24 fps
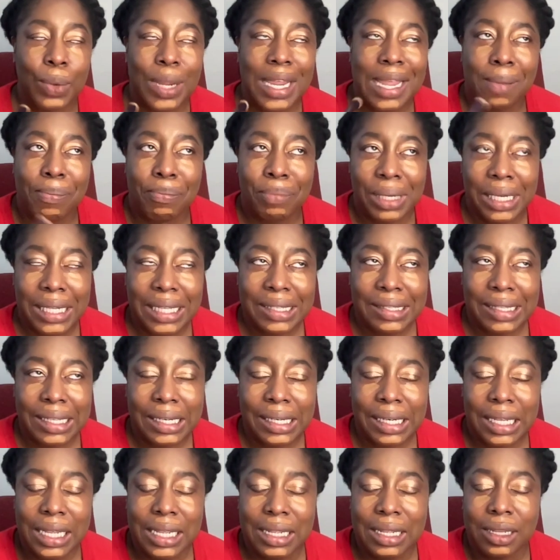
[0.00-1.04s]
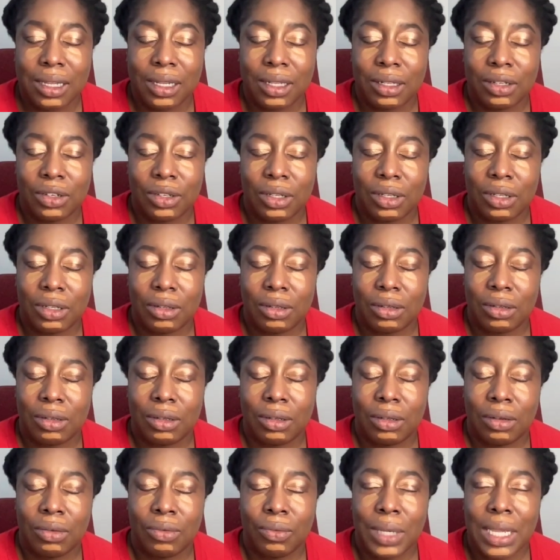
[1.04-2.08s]
we implicitly,
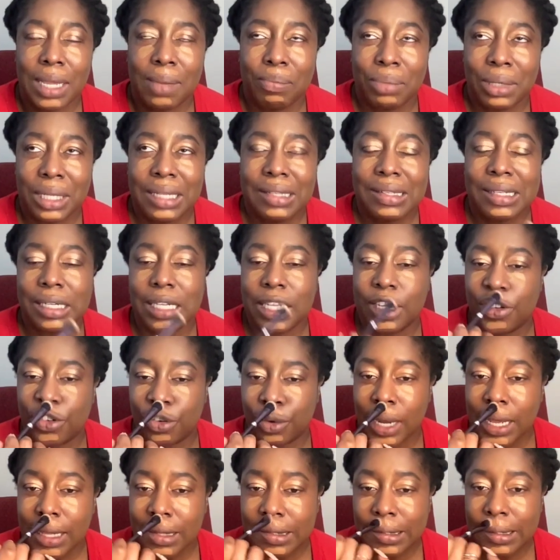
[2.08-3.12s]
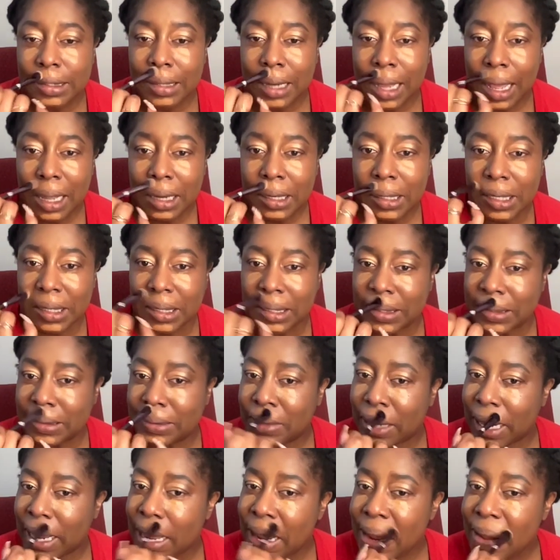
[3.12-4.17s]
we implicitly trust doctors,
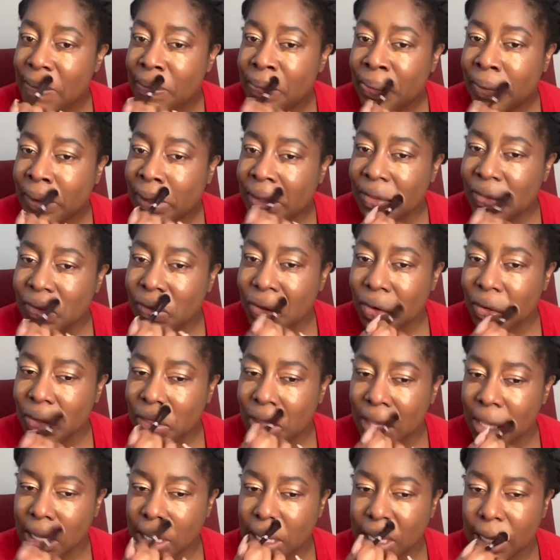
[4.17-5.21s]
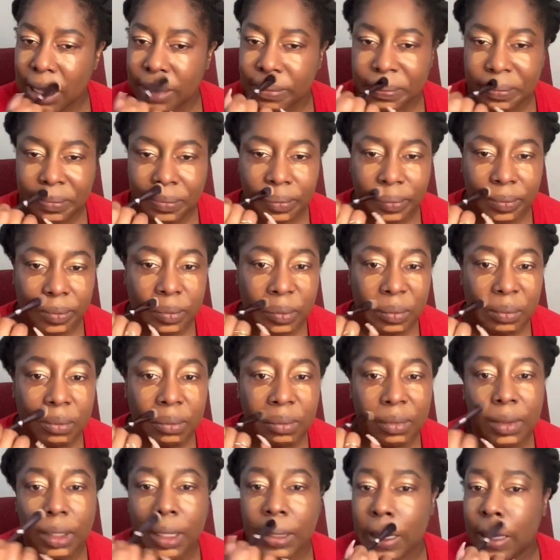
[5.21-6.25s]
right? Because you're thinking,
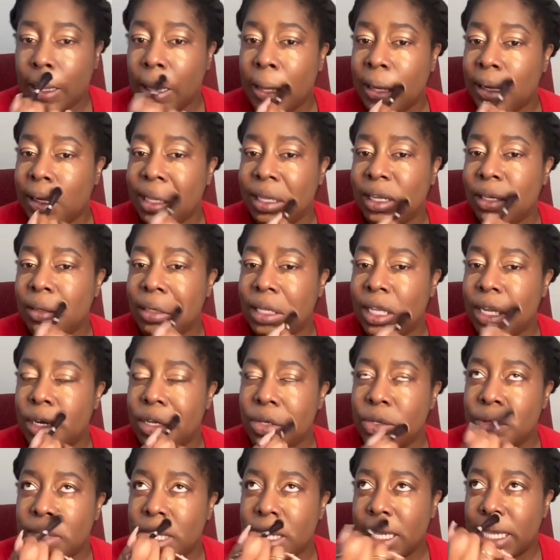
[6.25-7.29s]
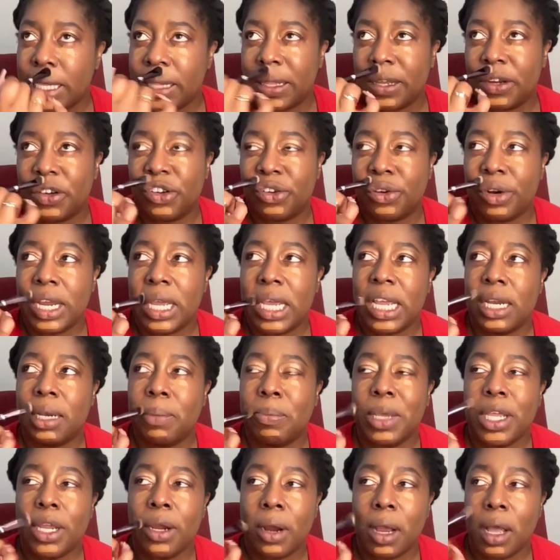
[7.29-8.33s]
not only are you thinking they're trained,
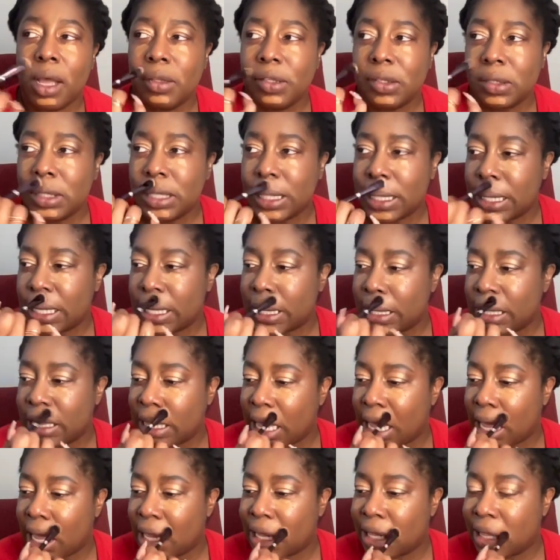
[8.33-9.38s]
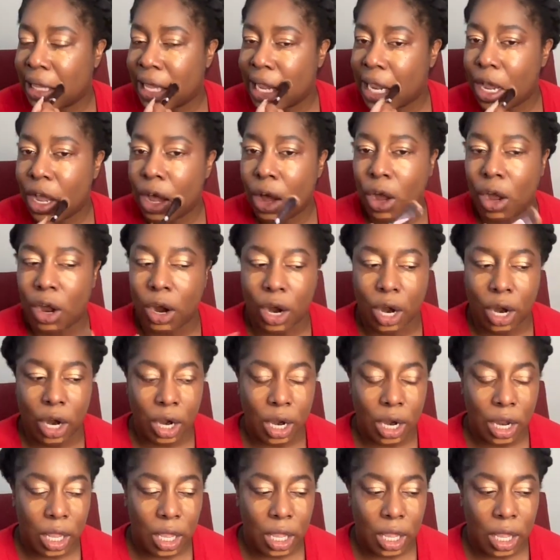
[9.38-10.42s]
but you're also thinking that they are,
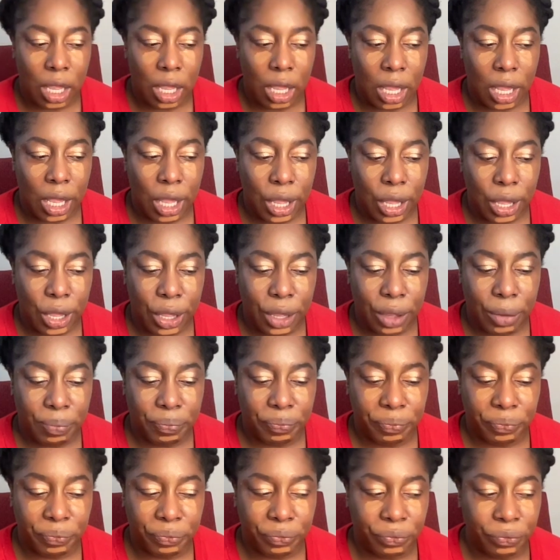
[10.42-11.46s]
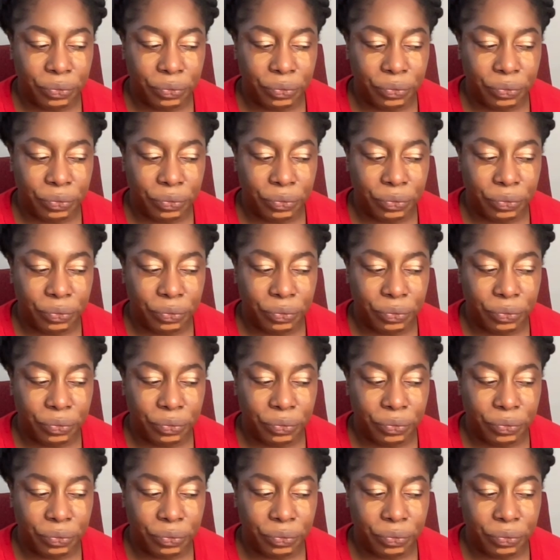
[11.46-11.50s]
um,